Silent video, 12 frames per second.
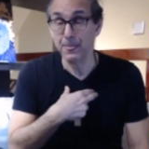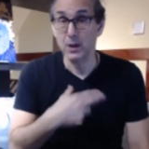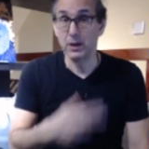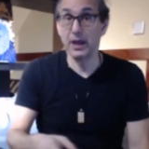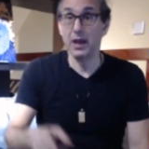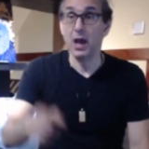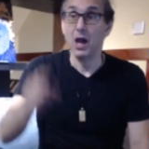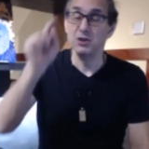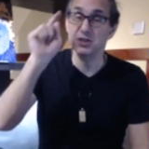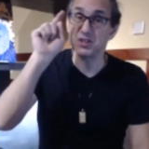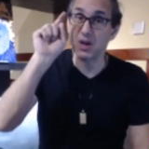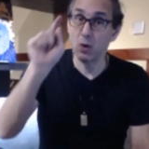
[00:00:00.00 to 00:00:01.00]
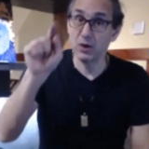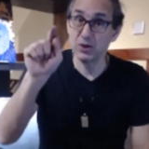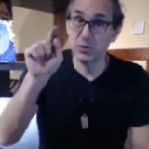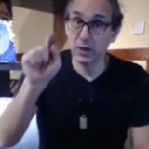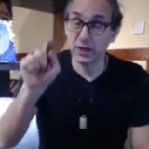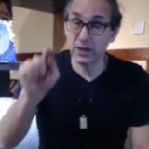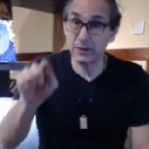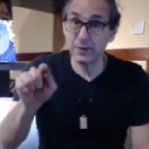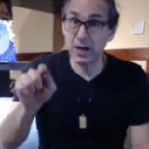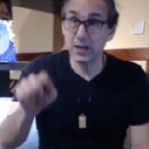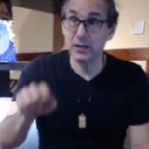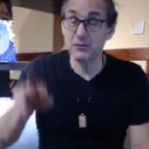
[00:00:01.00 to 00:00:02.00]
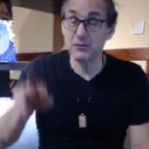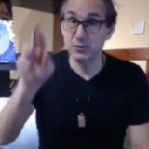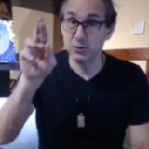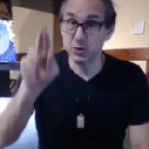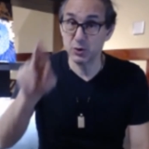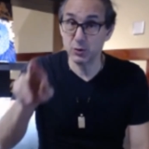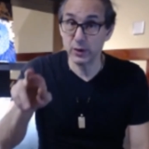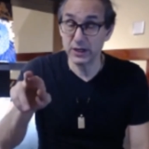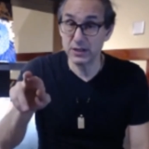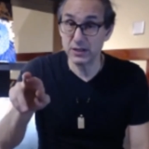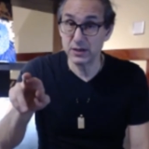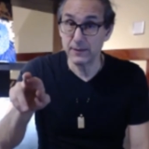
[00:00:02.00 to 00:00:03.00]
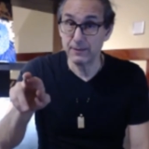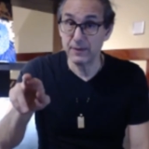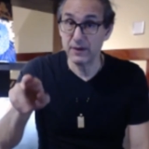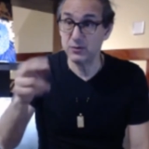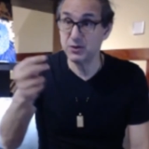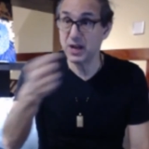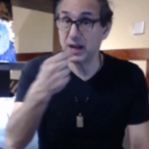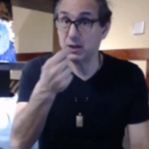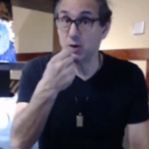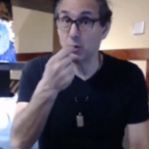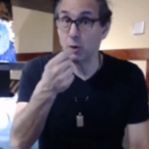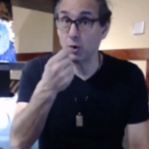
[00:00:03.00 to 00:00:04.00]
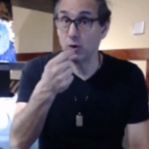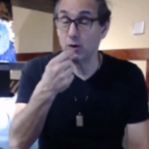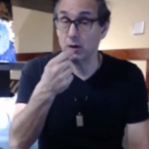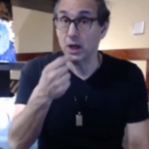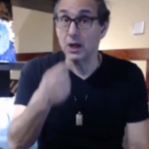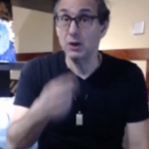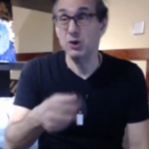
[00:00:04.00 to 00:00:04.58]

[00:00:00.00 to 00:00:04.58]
Okay? She says, I want you on antibiotics for 2 weeks if you're taking the oral.